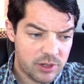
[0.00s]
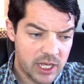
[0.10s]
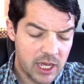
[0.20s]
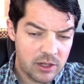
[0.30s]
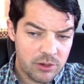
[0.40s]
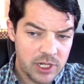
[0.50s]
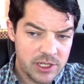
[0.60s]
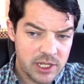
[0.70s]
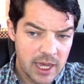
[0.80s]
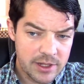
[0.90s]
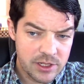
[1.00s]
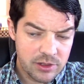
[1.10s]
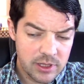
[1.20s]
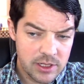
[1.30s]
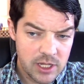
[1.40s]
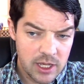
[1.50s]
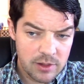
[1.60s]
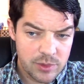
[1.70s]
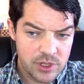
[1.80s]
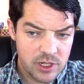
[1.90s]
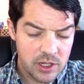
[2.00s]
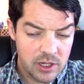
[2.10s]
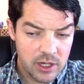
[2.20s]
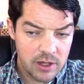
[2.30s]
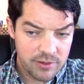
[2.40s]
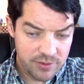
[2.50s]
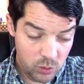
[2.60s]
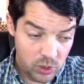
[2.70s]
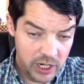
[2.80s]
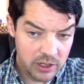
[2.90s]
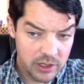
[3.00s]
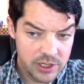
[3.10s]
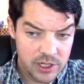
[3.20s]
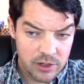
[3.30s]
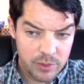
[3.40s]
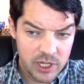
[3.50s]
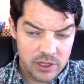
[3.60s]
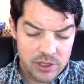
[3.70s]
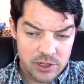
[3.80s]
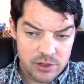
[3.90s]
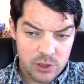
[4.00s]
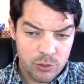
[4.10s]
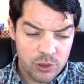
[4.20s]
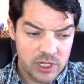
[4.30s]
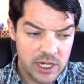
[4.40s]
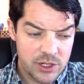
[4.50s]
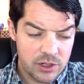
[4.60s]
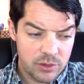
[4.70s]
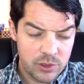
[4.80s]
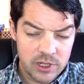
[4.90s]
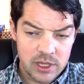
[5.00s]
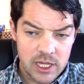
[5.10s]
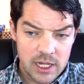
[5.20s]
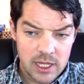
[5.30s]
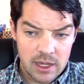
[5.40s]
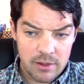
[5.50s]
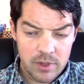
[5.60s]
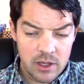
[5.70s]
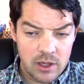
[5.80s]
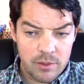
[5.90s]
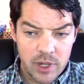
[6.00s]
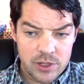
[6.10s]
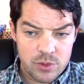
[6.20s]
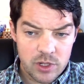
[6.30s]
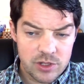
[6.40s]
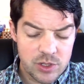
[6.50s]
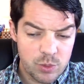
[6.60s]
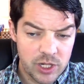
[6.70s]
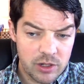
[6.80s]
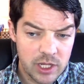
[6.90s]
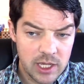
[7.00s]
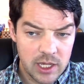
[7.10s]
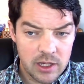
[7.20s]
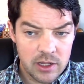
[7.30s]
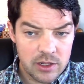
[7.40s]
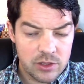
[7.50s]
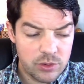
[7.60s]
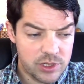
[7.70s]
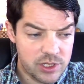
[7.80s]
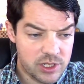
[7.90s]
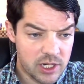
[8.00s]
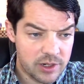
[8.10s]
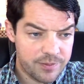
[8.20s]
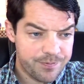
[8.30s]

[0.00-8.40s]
Again, no need to castle in these games, for white at least here, because there's no more danger. We're in the endgame. Might as well just bring your king towards the center.